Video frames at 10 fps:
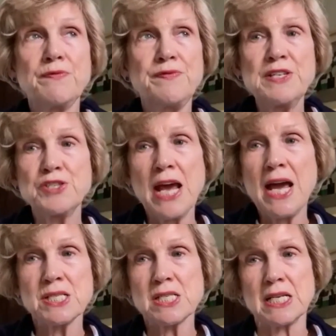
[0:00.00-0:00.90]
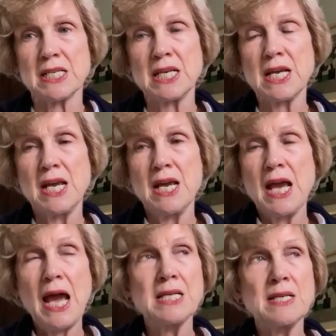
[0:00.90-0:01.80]
fantastic.
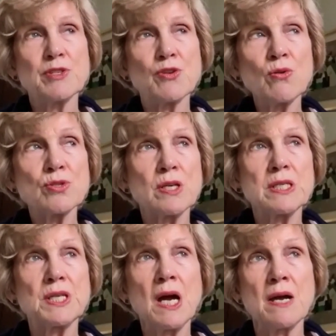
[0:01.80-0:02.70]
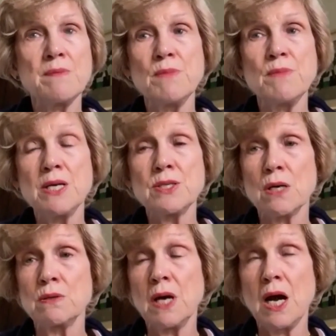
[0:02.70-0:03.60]
And it was also a time,
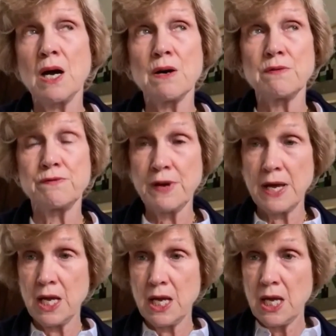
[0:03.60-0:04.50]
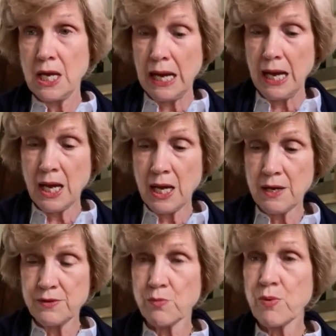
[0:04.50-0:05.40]
though, of
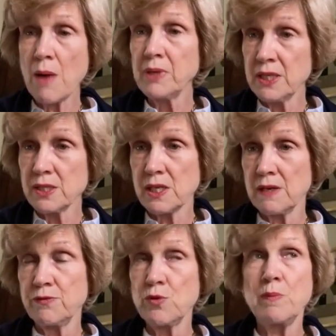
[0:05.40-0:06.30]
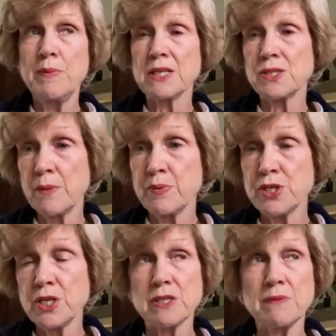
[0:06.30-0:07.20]
the rumblings of Quebec
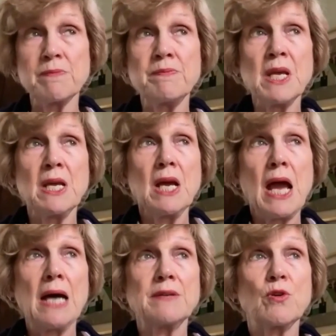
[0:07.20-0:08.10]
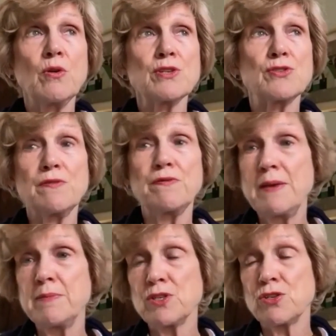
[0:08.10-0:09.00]
separatism. And of course, the
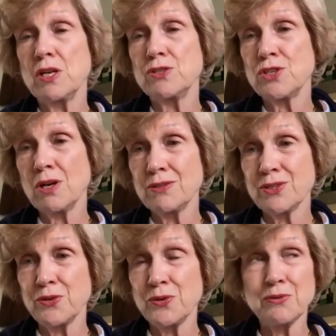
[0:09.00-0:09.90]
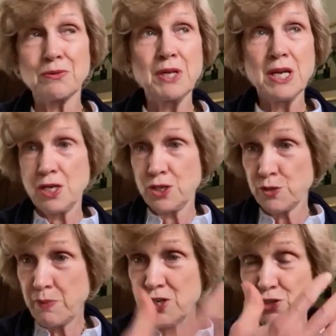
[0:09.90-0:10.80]
famous Charles de Gaulle
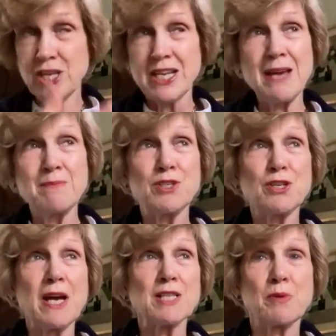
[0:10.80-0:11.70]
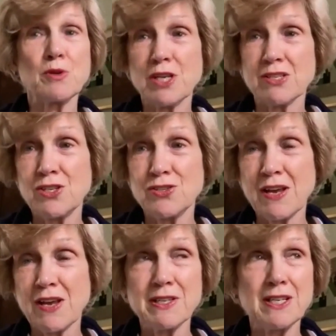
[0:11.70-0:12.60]
speech. He came to Expo
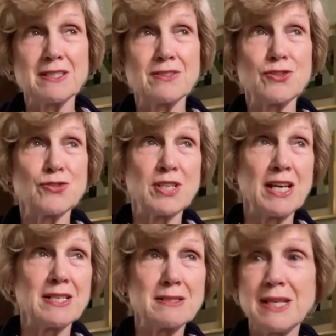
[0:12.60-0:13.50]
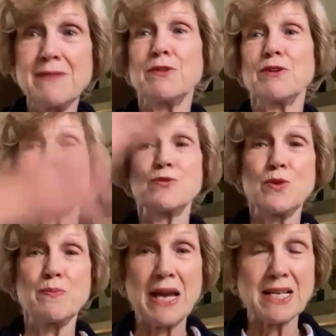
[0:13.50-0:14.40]
67 and said, "Libre,
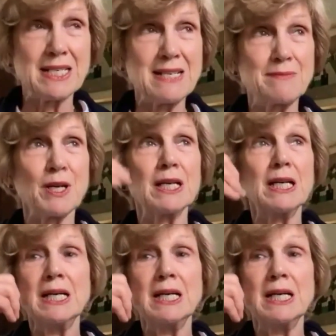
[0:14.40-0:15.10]
Quebec, libre."